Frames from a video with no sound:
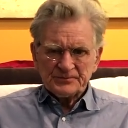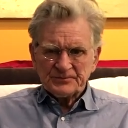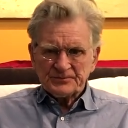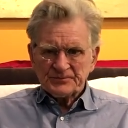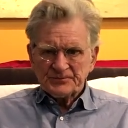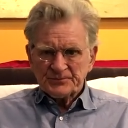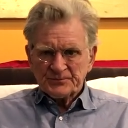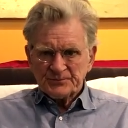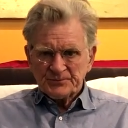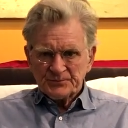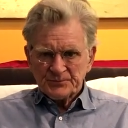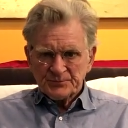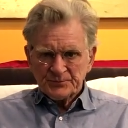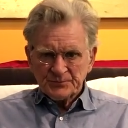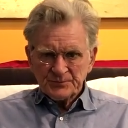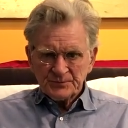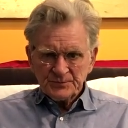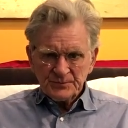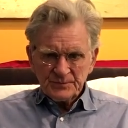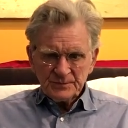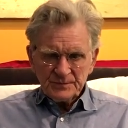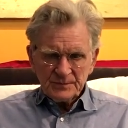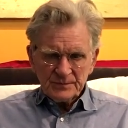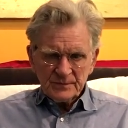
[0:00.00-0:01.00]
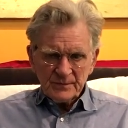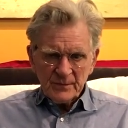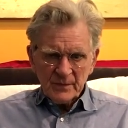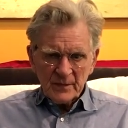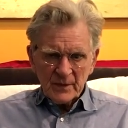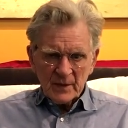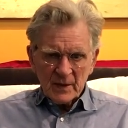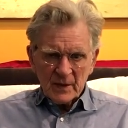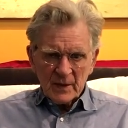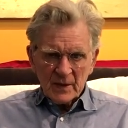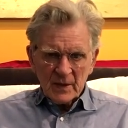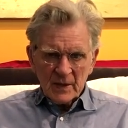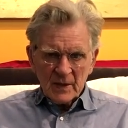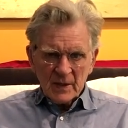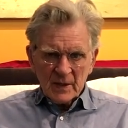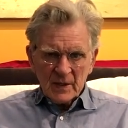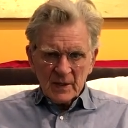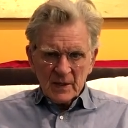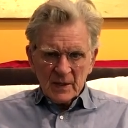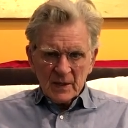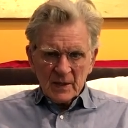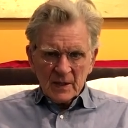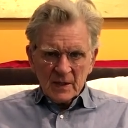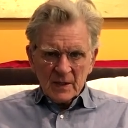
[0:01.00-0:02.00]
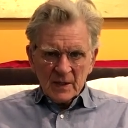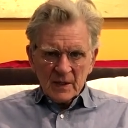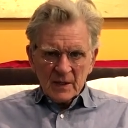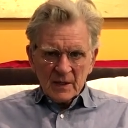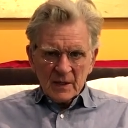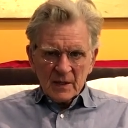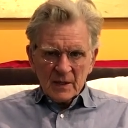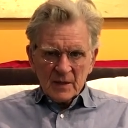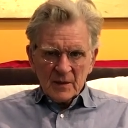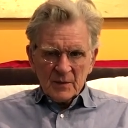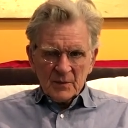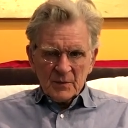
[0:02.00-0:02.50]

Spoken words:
No one is speaking in this clip.